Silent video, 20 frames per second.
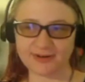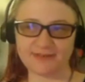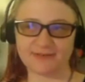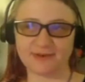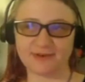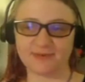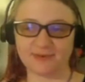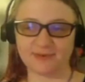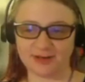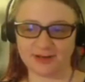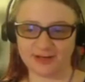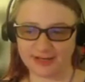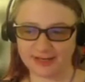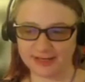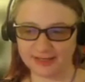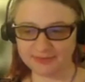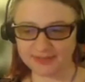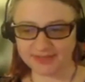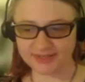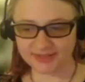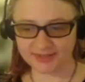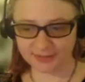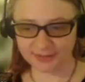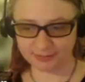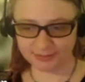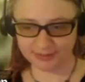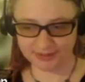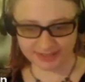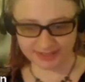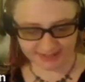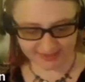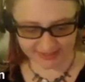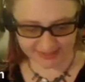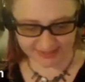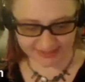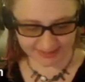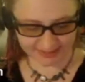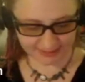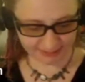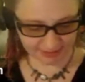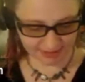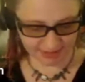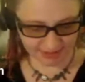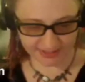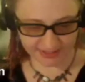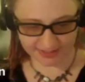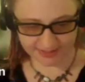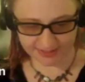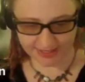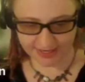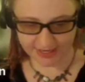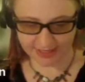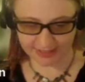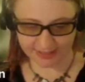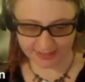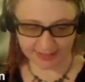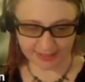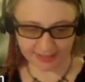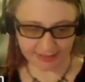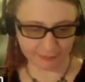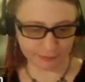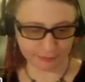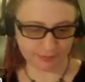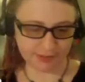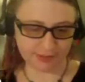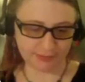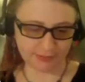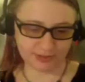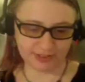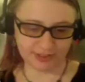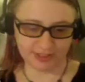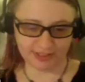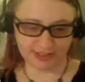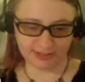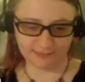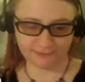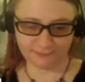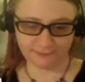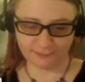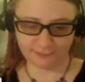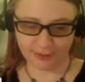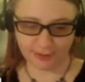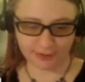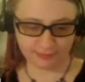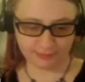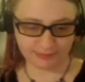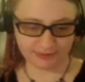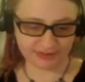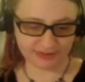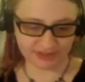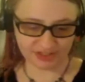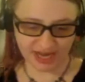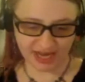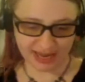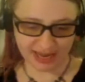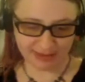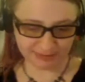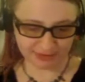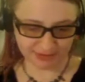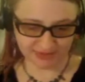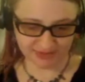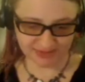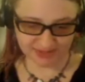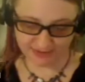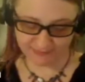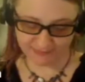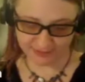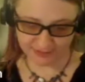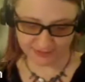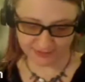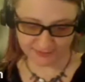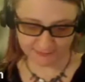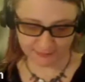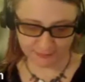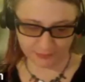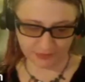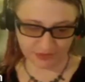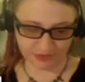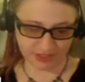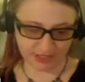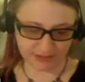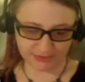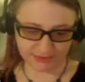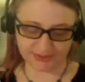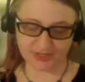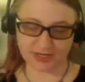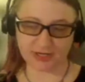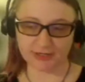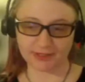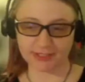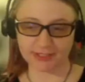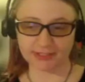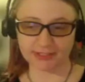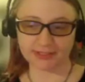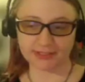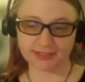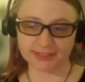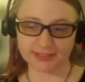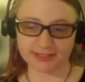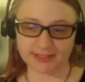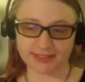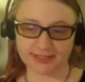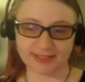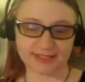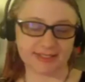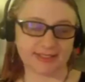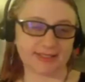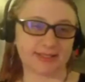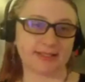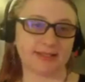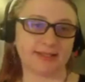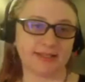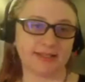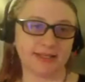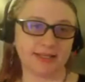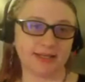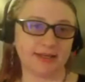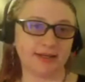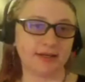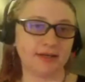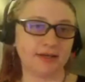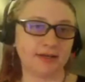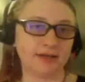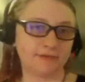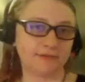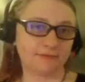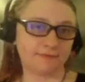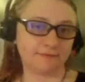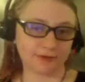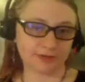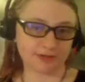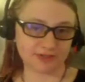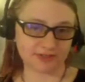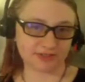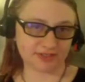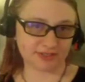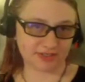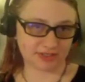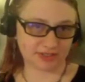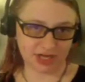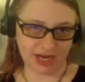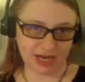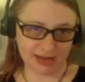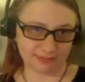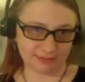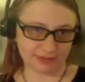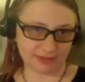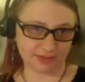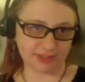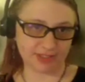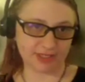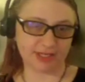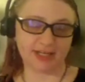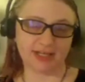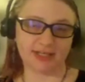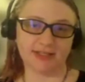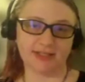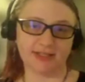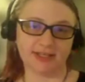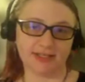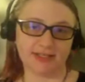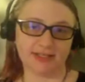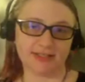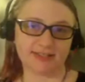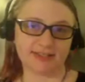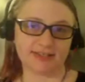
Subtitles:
everyone. I'm super excited to be here, and I will be reading from Chapter 7 of Moonshadow's Guardian. This is the first chapter in the